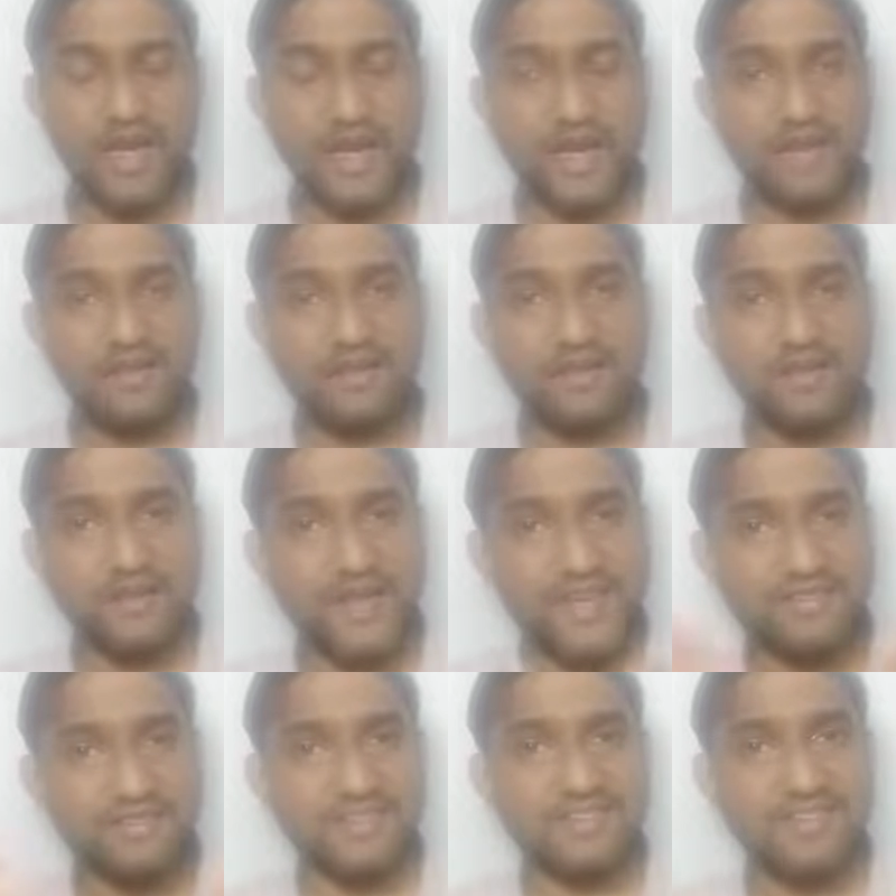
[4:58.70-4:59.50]
And the
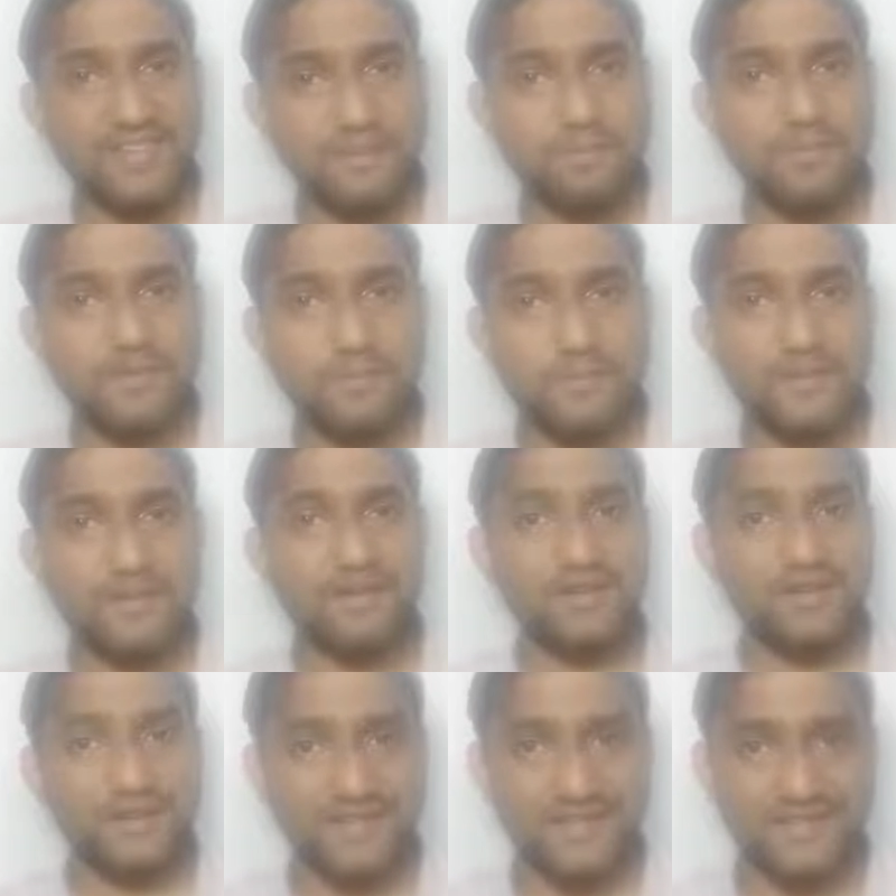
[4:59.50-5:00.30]
next exam will
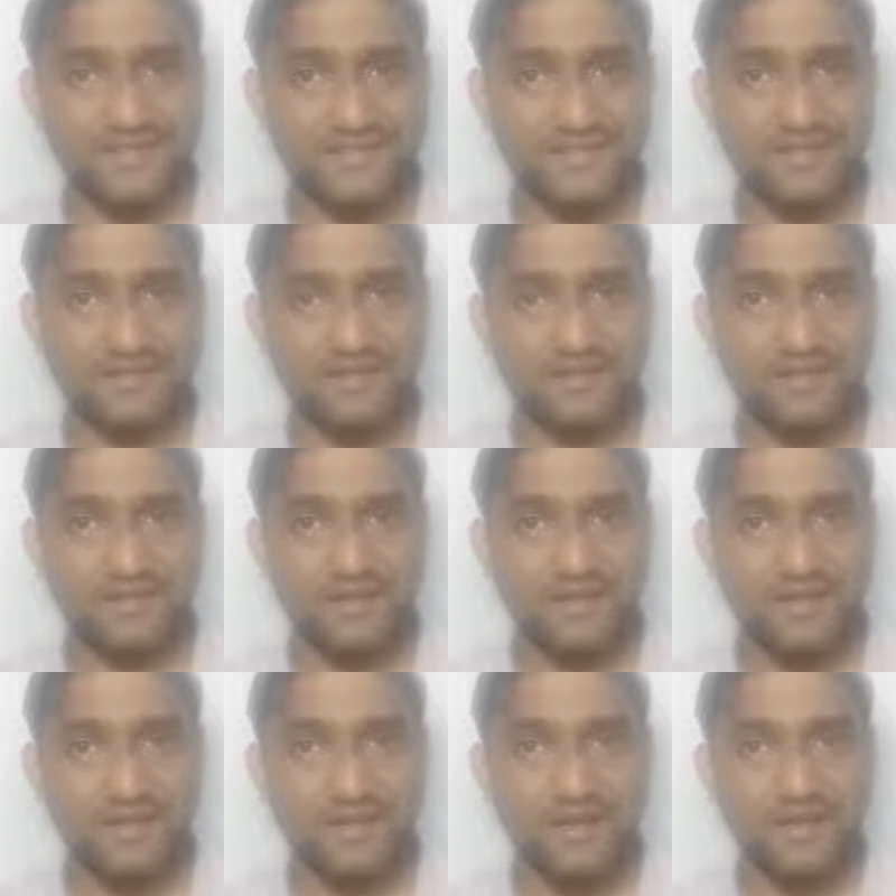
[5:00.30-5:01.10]
be TIS.
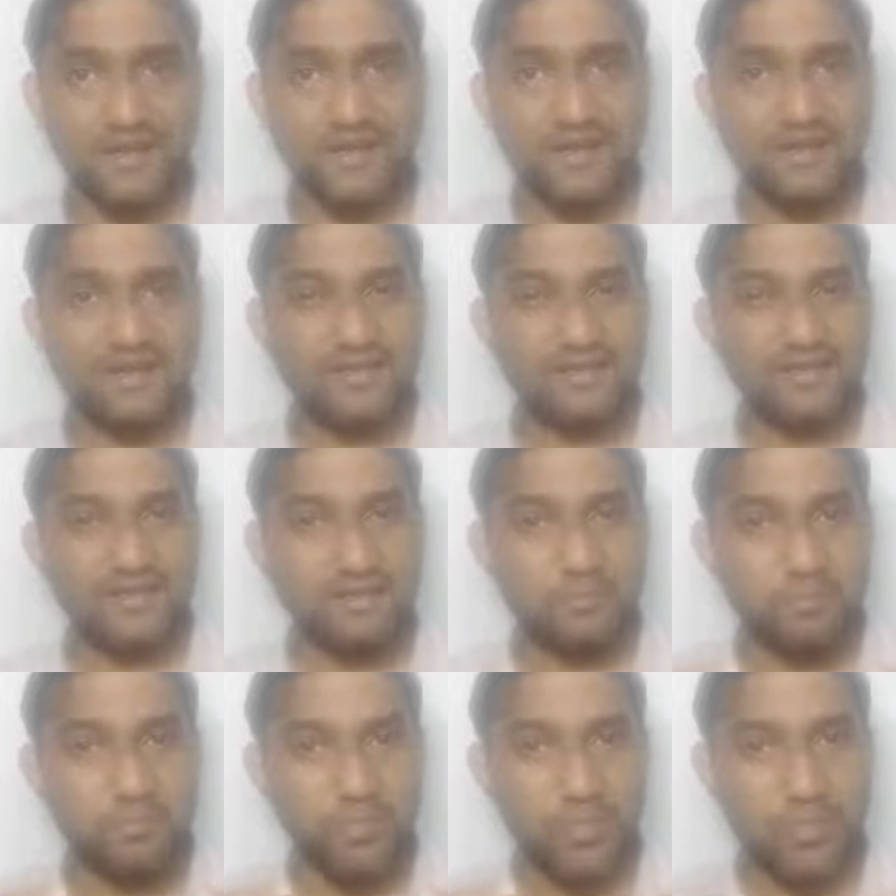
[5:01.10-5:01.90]

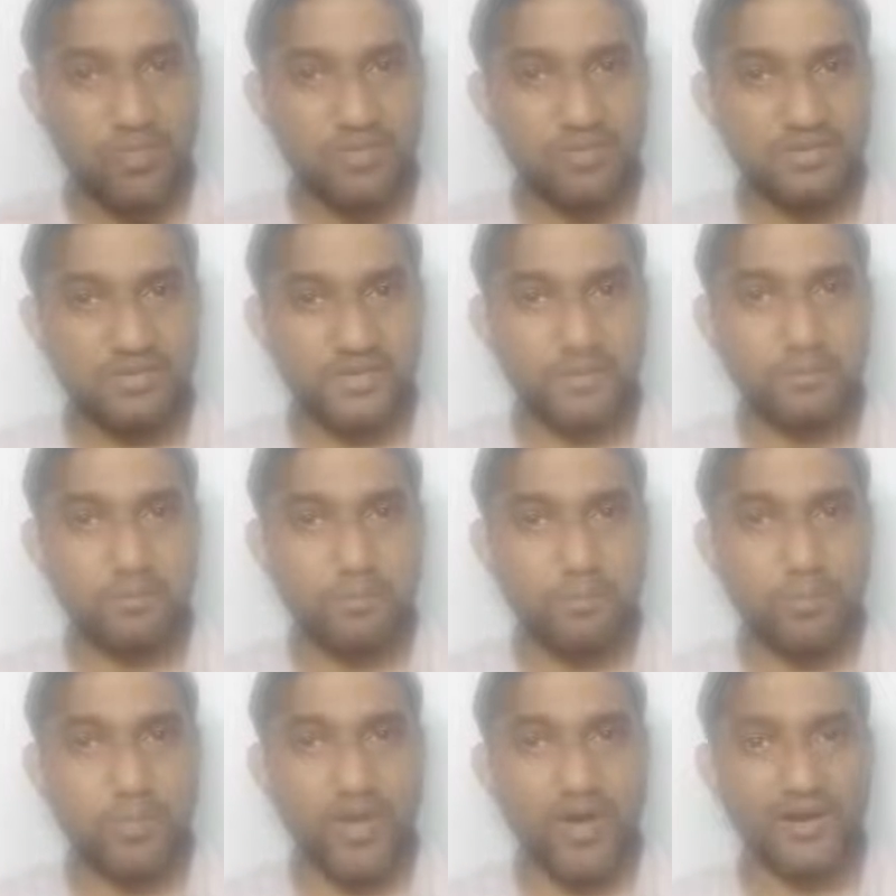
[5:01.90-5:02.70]
the most
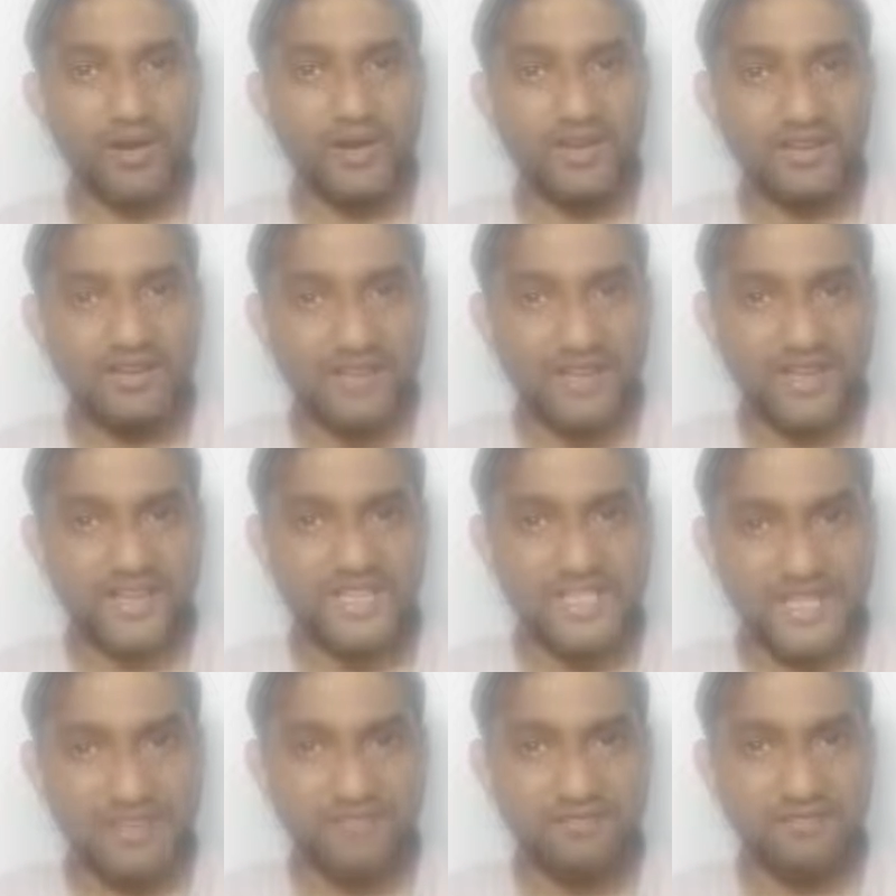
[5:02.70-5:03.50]
important
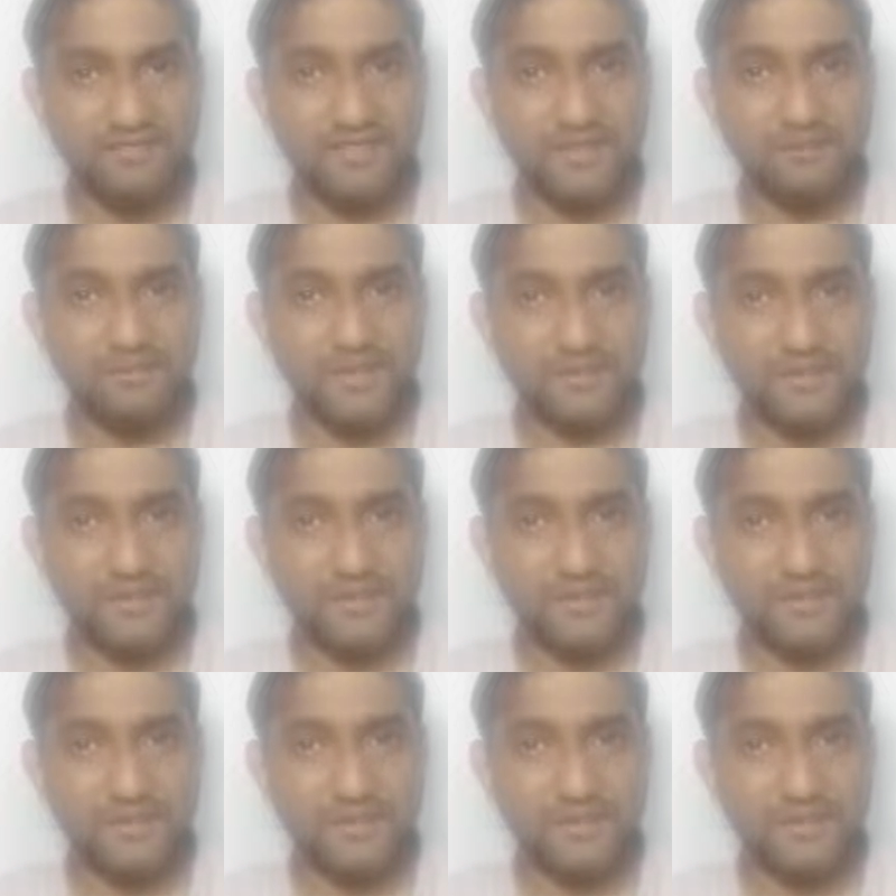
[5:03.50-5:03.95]
section from